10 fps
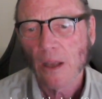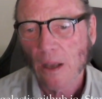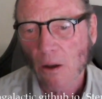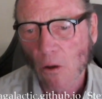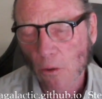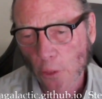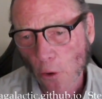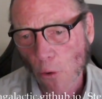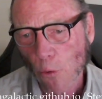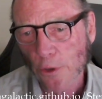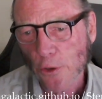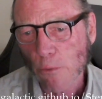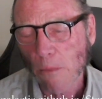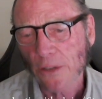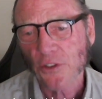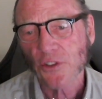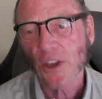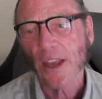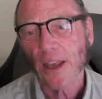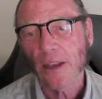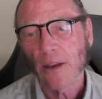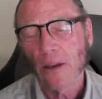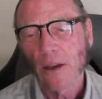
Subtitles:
Although you must say